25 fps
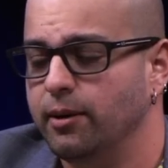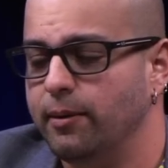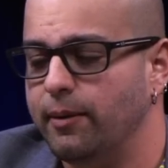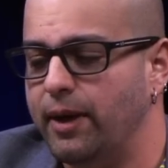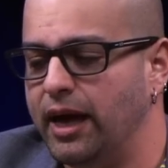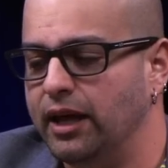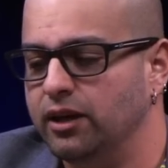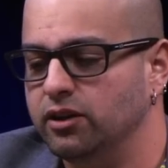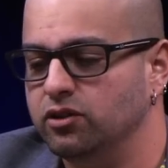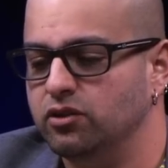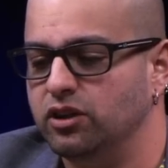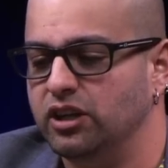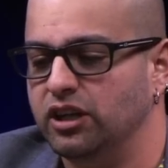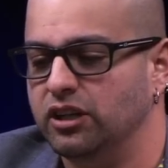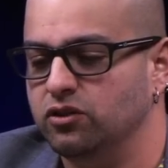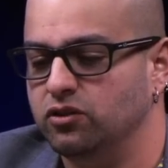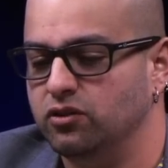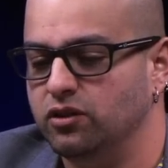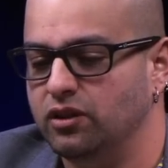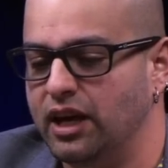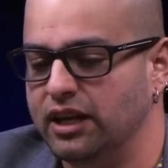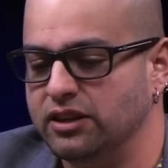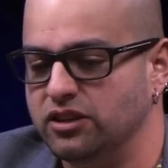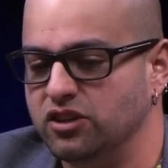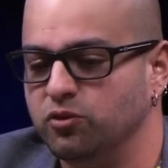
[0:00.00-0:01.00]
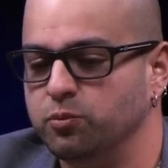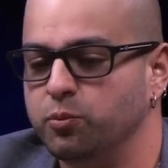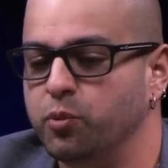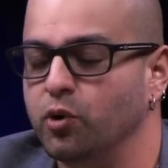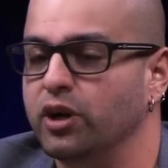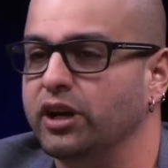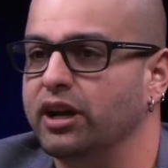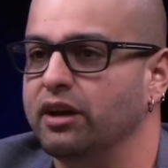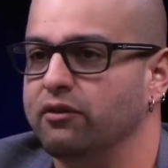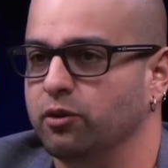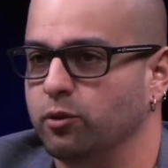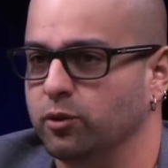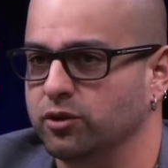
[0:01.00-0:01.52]
And at this
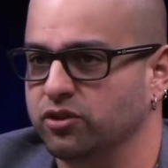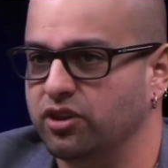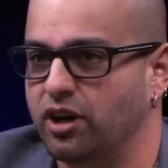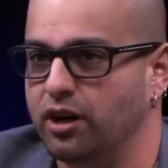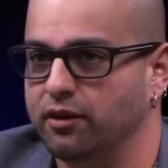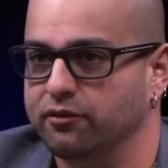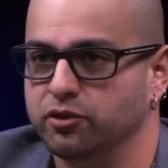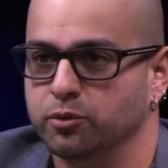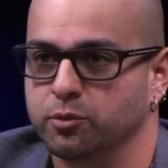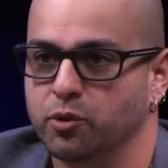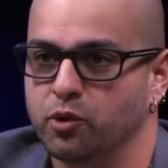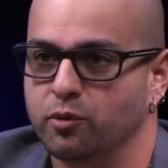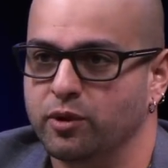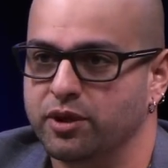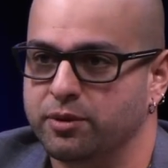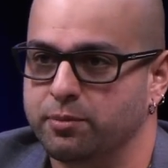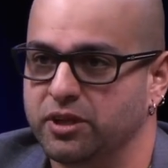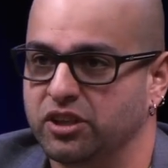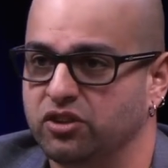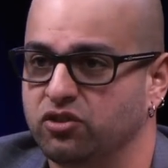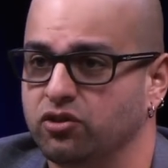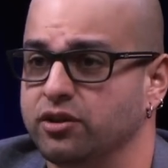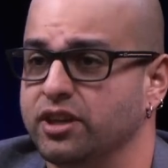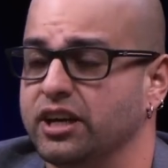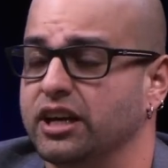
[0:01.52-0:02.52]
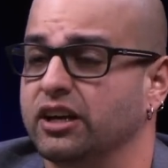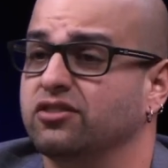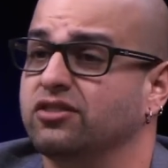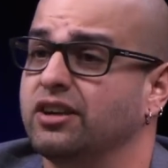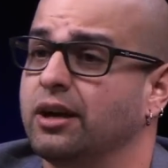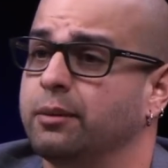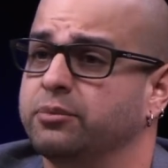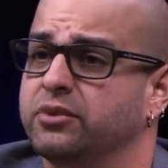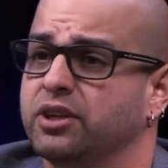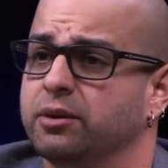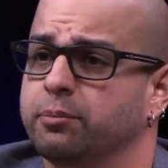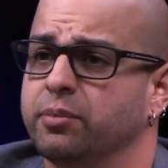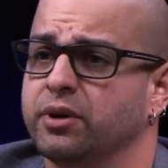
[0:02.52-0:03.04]
point, everyone's comfortable with me, so they
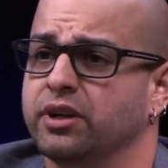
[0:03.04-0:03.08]
accept it.